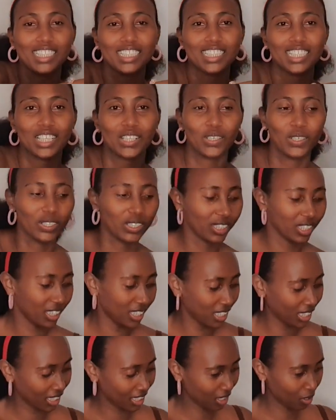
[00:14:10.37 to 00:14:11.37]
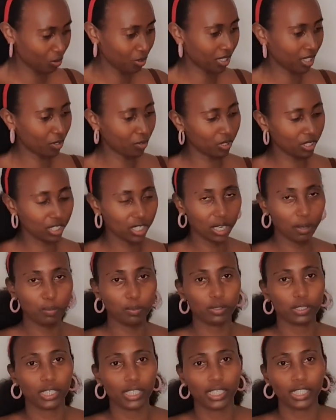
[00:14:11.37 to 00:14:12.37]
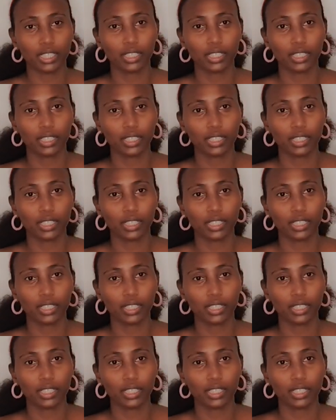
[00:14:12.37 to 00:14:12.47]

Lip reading: Yeah, I will tell you sharpen that.